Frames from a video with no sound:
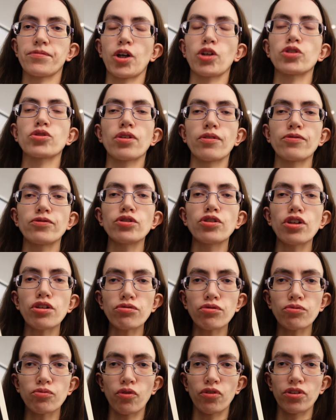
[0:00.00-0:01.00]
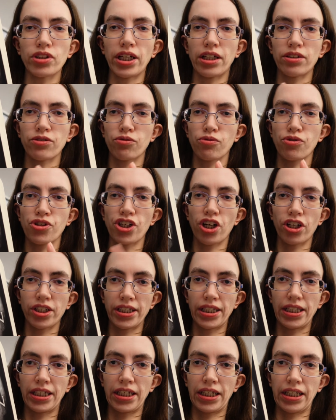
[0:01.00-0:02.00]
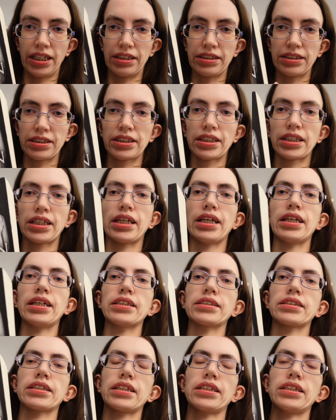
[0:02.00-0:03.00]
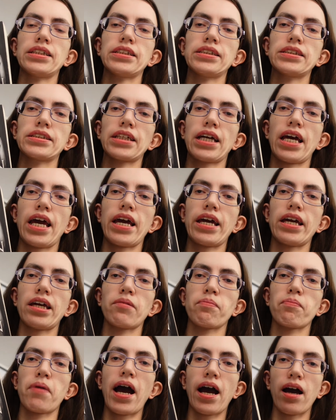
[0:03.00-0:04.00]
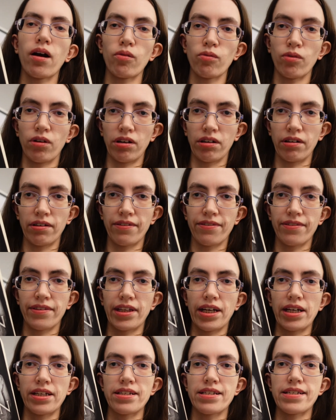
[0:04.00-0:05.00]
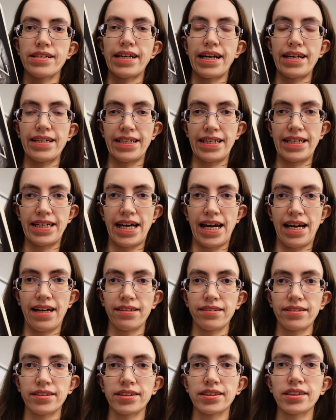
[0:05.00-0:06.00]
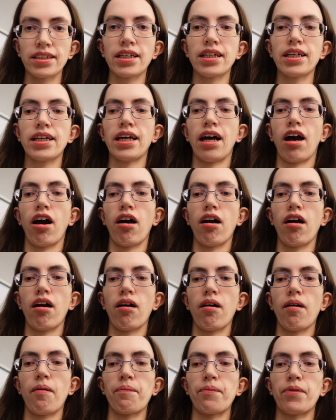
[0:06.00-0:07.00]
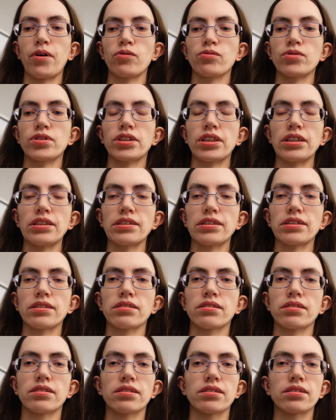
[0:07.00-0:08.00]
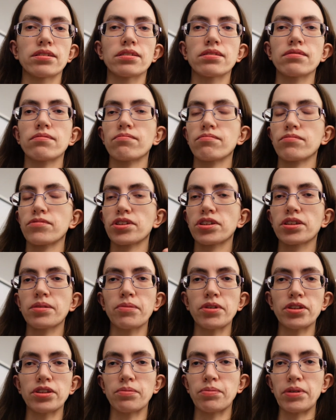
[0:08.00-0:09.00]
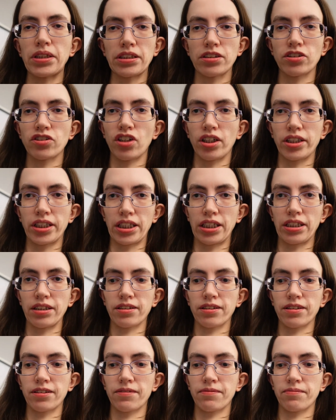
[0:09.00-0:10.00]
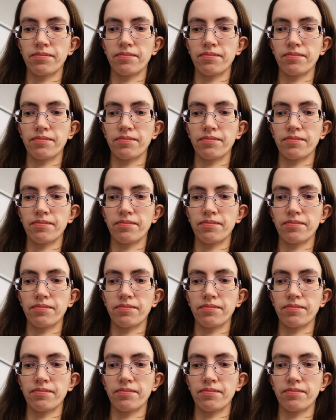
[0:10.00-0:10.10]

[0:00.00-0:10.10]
So if you don't know what the actual Shining is, it is a power that Danny has, which is similar to being psychic,